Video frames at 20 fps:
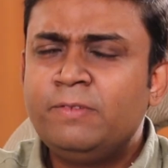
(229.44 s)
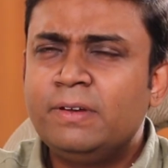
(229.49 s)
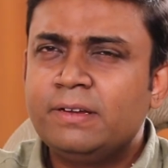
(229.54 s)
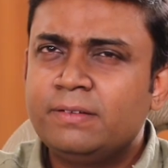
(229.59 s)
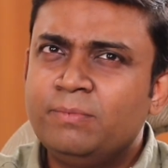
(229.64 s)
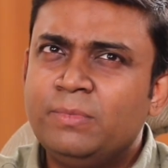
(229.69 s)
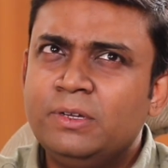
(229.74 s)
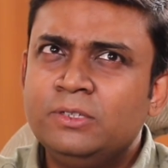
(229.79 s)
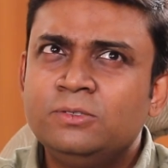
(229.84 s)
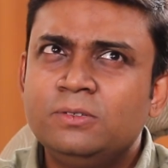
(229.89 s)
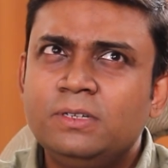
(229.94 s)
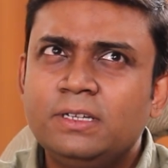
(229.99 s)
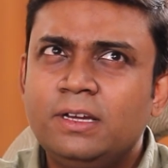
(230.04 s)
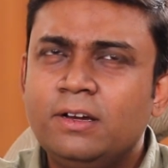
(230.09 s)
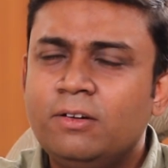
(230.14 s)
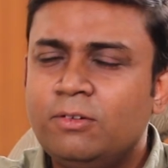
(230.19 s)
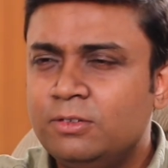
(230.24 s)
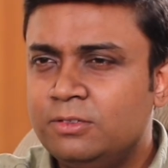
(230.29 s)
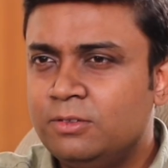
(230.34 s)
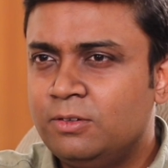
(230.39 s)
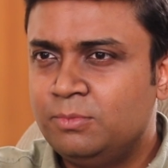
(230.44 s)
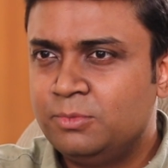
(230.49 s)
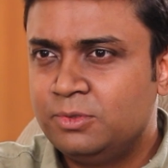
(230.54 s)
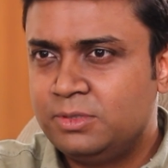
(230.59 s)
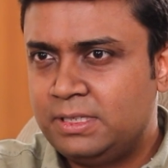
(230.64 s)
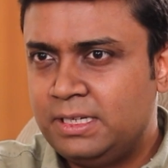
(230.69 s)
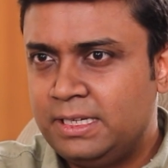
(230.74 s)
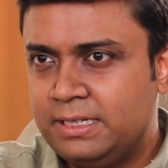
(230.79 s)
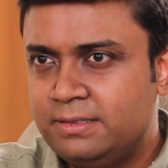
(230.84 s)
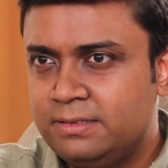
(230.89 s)
In fact, Manjulika was
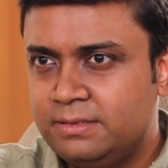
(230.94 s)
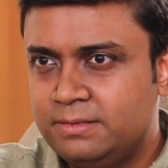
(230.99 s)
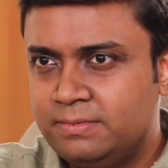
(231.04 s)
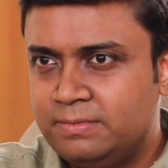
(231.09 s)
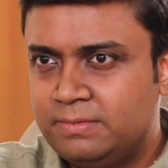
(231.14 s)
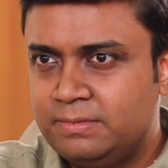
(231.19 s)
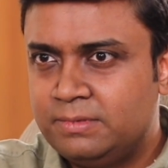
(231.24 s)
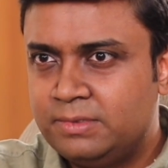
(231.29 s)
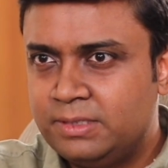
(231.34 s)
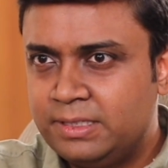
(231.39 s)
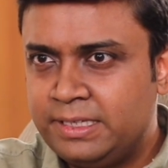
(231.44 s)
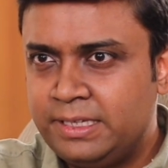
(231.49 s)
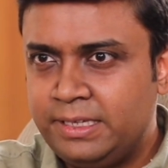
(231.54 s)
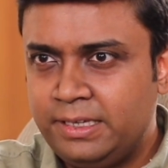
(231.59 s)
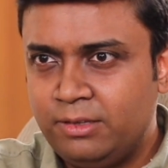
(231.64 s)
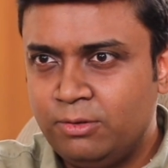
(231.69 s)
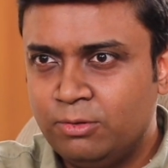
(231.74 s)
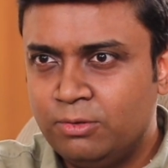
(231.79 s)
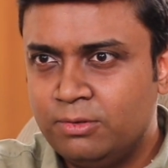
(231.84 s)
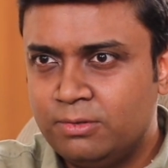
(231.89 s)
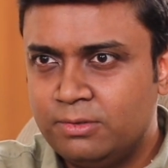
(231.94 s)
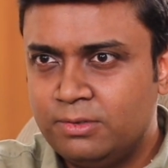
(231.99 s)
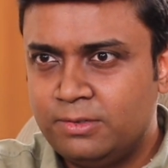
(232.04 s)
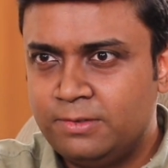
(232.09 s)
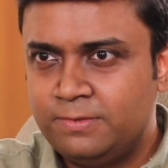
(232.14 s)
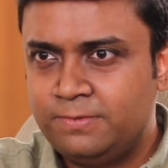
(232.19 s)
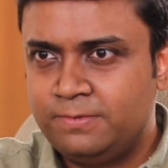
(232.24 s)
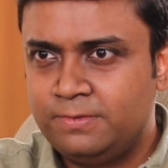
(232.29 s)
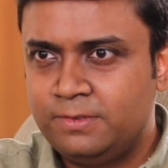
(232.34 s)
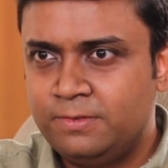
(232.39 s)
almost like the hero
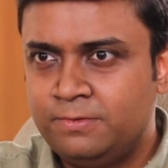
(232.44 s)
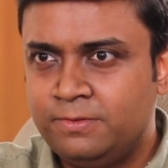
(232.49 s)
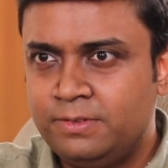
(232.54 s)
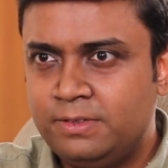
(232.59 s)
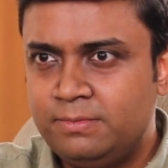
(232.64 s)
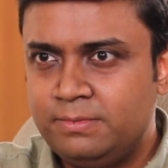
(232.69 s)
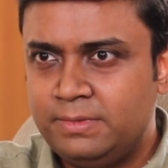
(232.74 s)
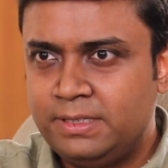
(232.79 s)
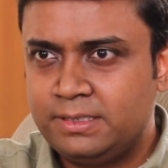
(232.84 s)
of the film.